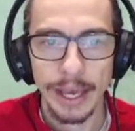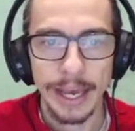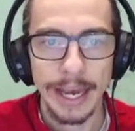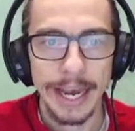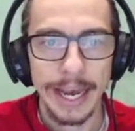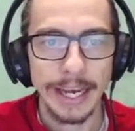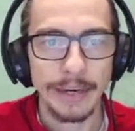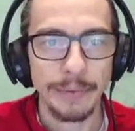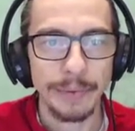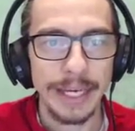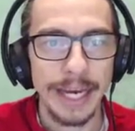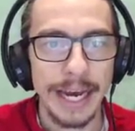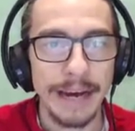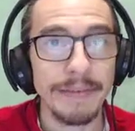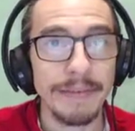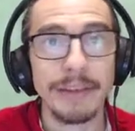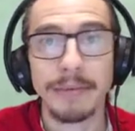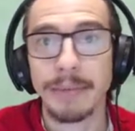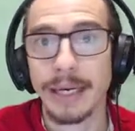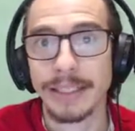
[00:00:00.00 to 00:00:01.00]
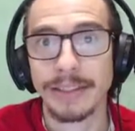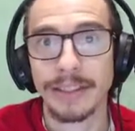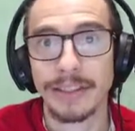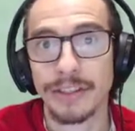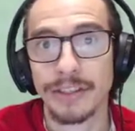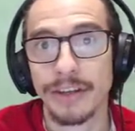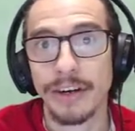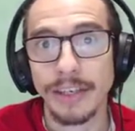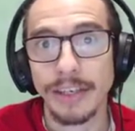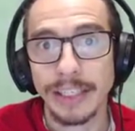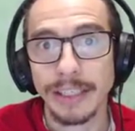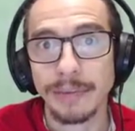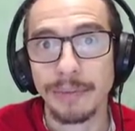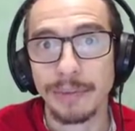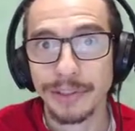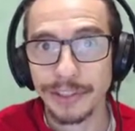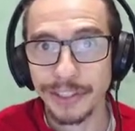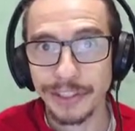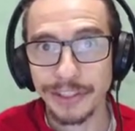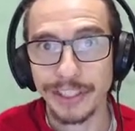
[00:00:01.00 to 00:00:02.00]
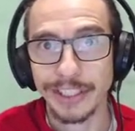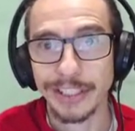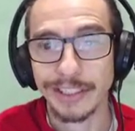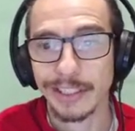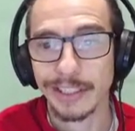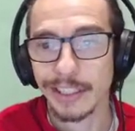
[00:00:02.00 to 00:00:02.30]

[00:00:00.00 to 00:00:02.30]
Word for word: And we have them at the starting position.